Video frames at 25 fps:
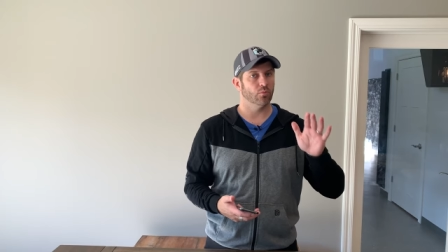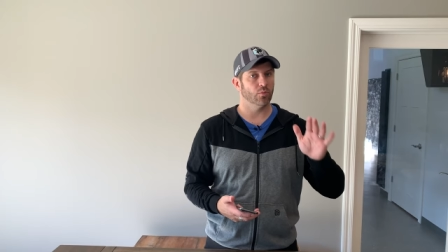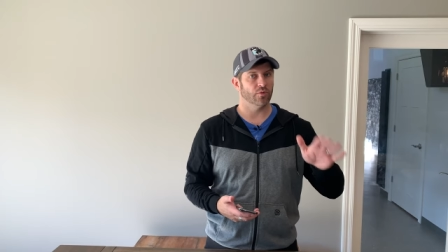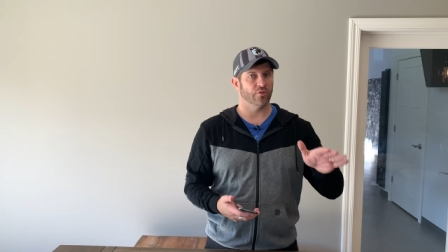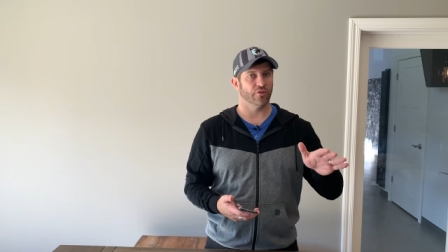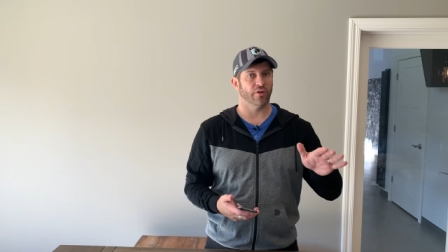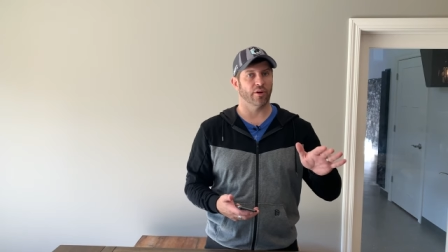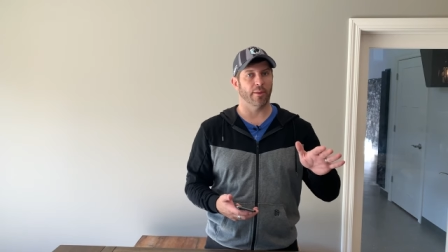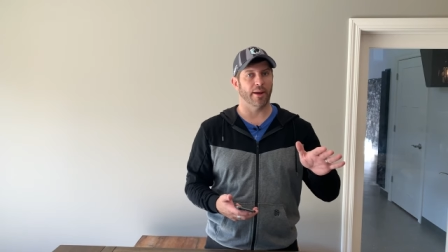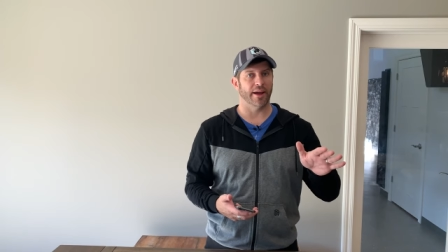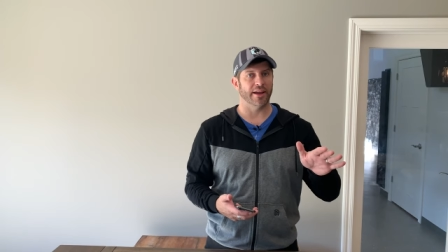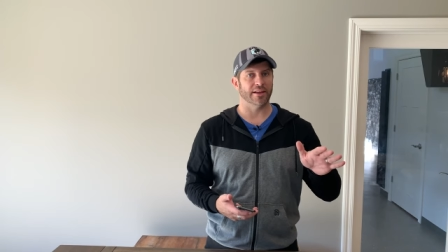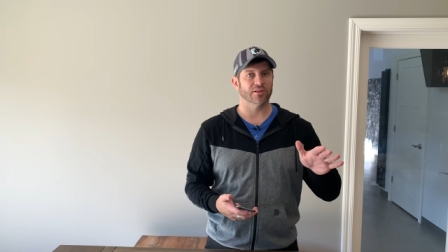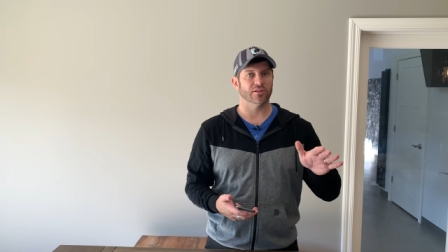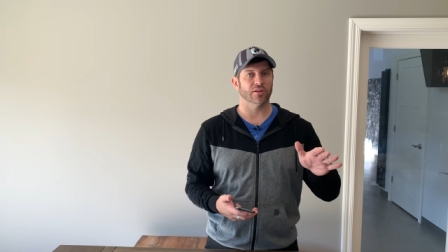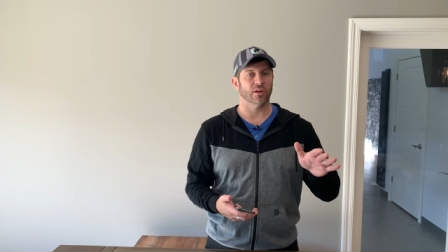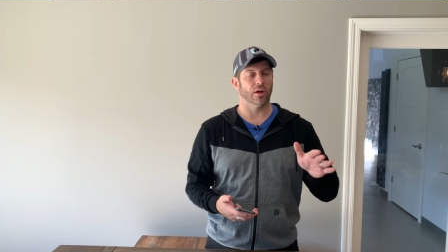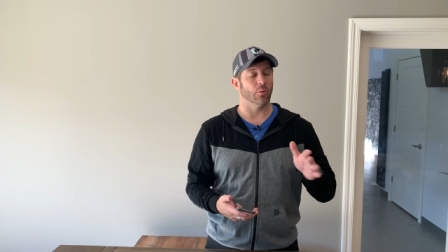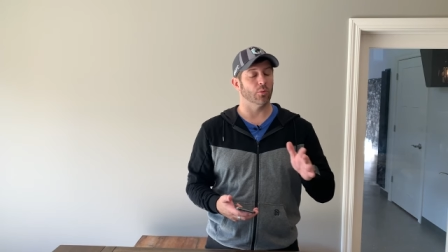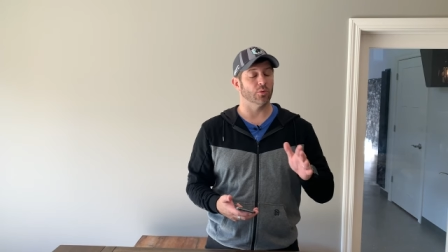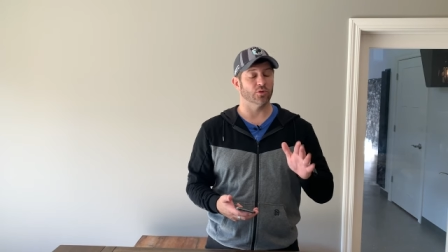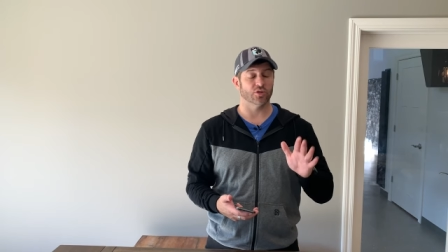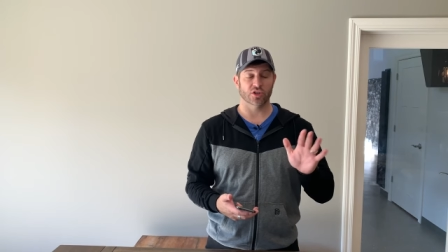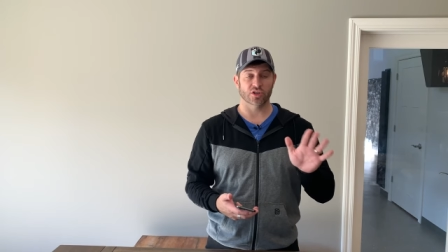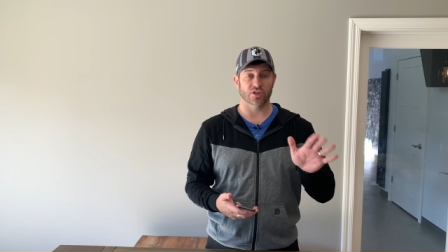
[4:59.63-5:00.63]
from
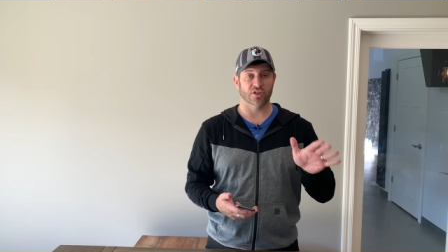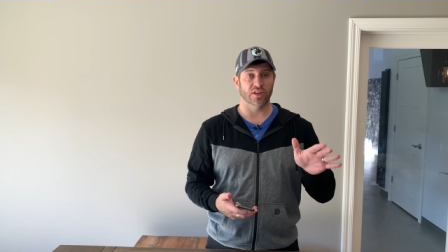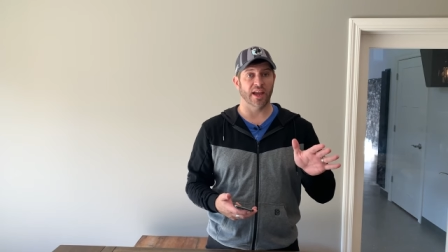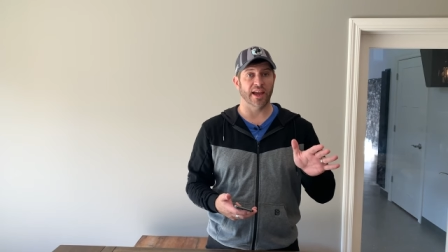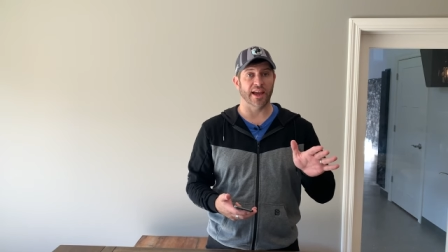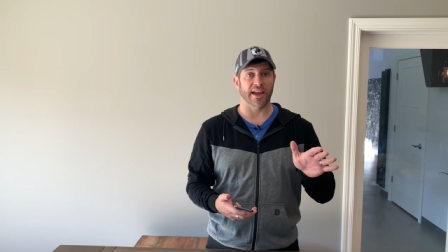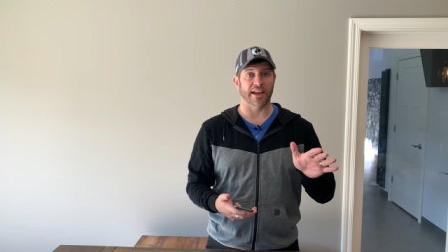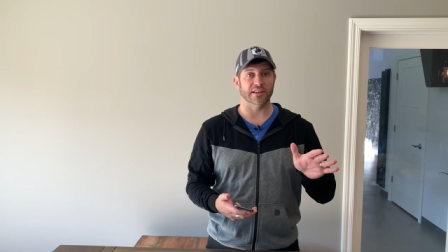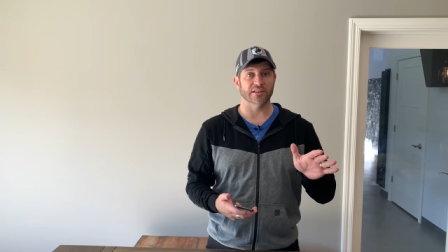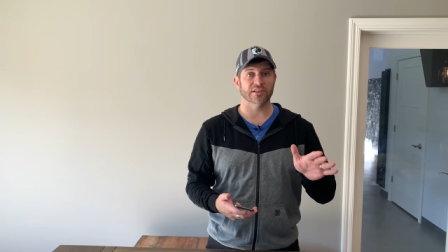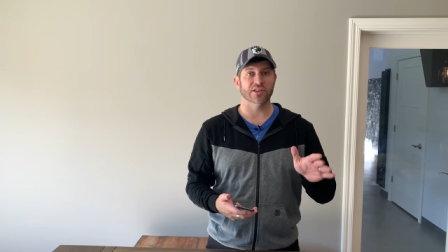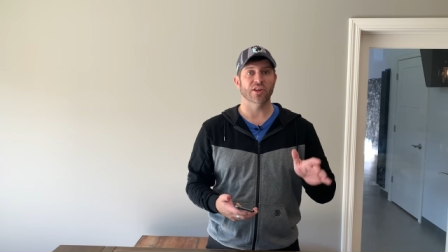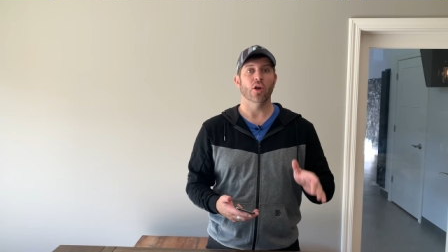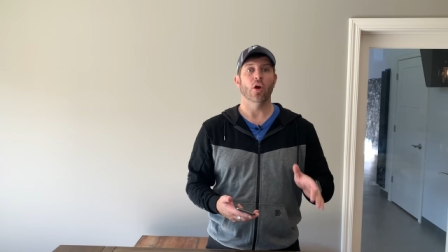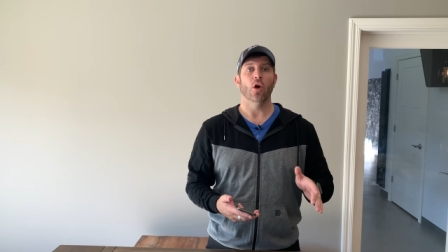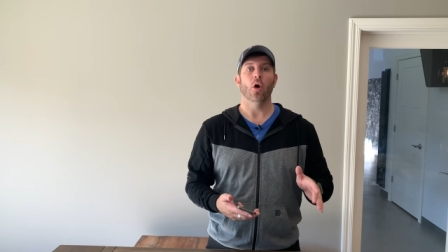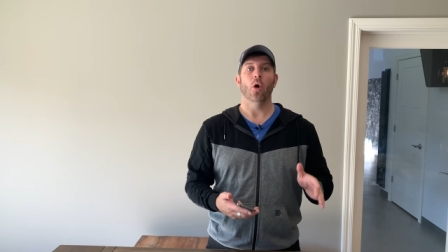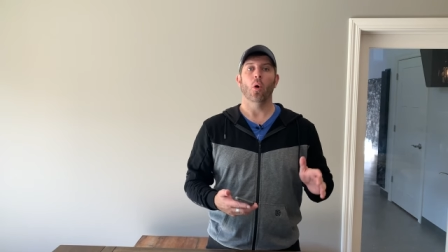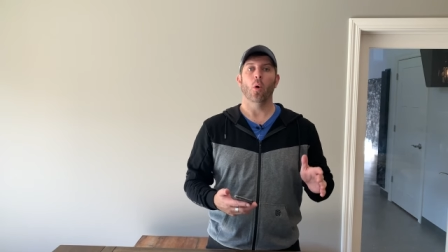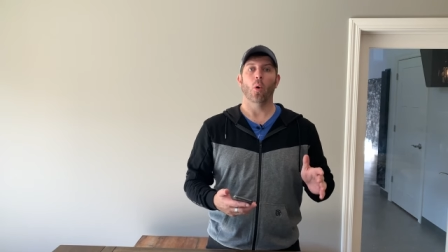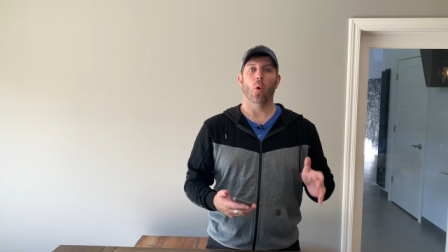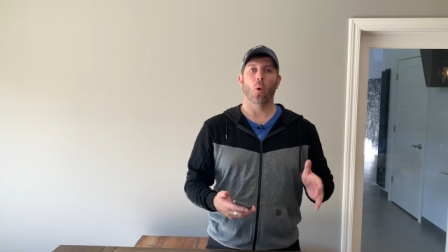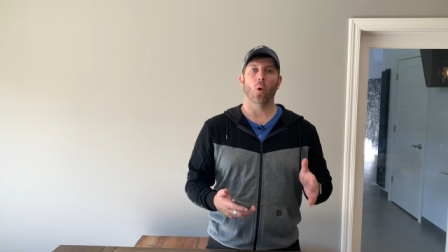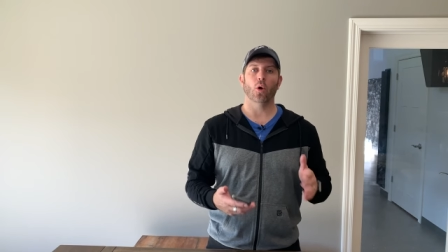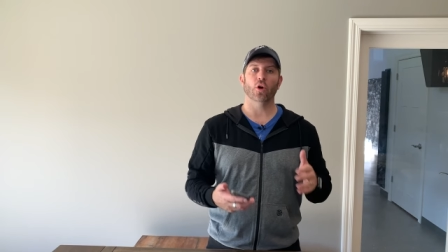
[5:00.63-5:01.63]
iCloud, which is nice,
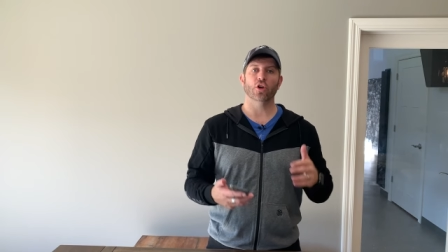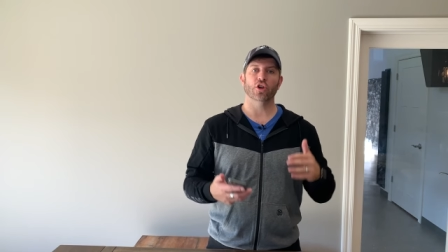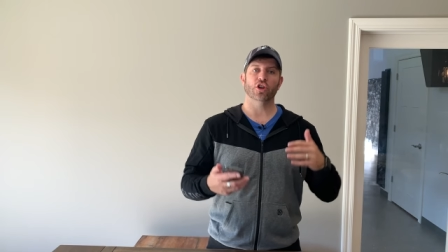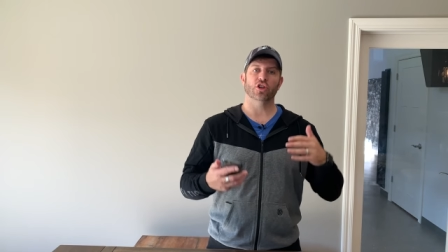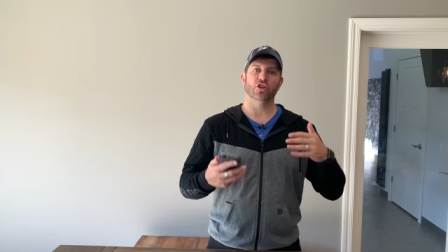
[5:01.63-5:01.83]
or you